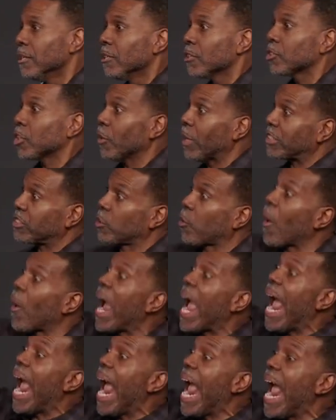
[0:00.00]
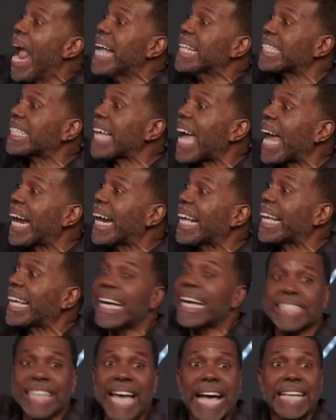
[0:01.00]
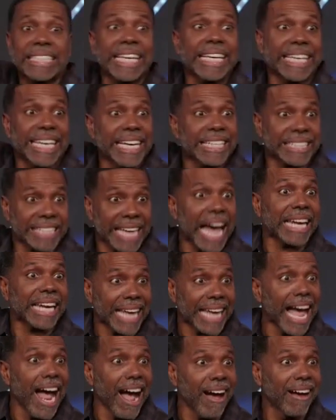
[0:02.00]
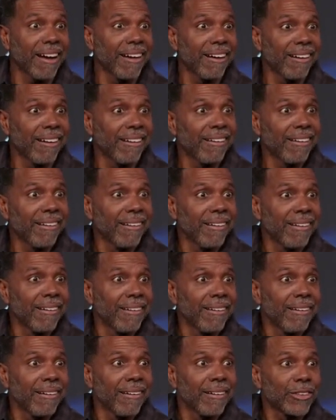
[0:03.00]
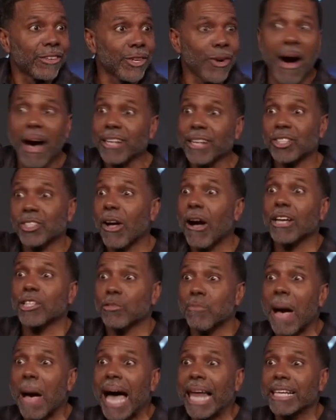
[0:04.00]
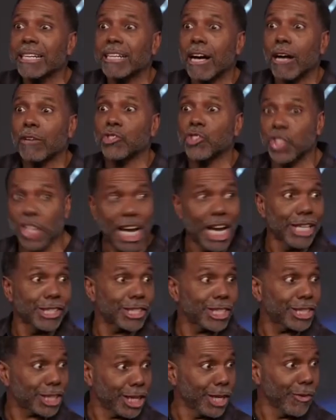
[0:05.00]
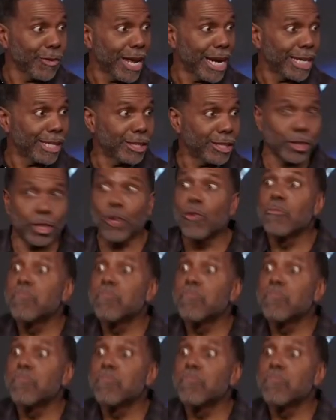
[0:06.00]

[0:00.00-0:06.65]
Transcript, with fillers: So as crazy as it gets, as it gets out there, you ought to start smiling because Jesus is getting ready to do